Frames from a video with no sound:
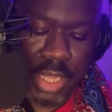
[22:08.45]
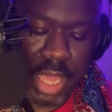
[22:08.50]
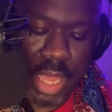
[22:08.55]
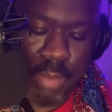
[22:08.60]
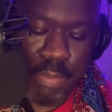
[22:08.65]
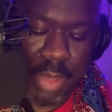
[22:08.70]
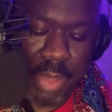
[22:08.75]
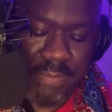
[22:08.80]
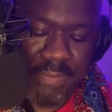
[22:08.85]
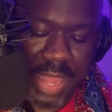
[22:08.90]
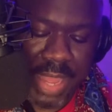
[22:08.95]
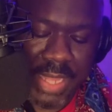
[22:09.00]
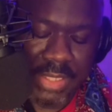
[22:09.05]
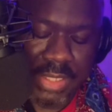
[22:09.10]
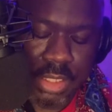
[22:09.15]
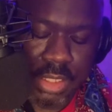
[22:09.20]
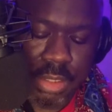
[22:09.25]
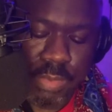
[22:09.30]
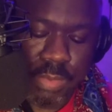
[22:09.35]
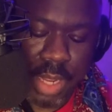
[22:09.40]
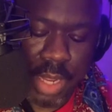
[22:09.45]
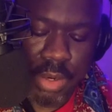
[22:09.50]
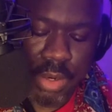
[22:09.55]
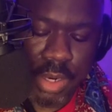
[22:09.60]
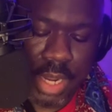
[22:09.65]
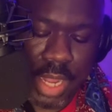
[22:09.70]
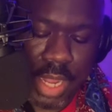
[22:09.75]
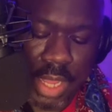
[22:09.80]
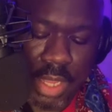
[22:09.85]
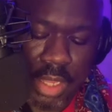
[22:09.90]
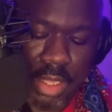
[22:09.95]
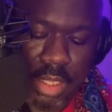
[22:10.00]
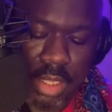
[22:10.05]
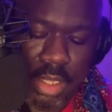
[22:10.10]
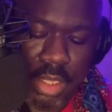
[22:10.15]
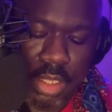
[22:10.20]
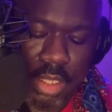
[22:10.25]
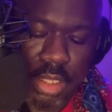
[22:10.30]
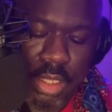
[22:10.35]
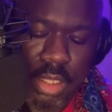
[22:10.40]
cape I fastened around her neck.
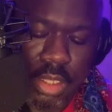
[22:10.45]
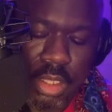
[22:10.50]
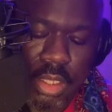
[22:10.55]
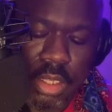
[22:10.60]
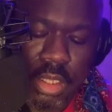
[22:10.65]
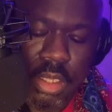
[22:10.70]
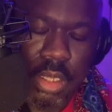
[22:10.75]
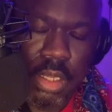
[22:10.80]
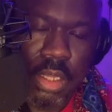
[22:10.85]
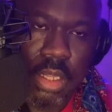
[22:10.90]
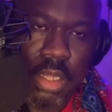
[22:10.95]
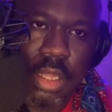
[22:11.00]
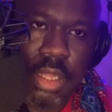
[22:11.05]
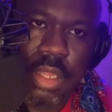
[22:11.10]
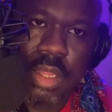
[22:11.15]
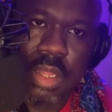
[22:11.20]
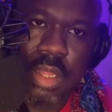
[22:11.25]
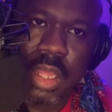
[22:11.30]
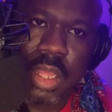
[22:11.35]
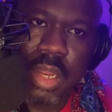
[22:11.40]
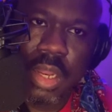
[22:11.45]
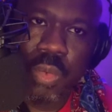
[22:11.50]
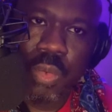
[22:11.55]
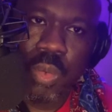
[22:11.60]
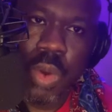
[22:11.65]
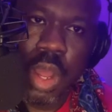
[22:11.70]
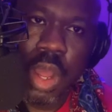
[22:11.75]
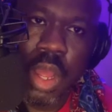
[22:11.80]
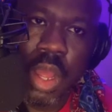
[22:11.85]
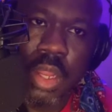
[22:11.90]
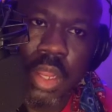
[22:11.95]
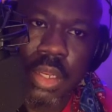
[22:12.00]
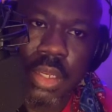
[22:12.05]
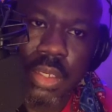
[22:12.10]
Then what?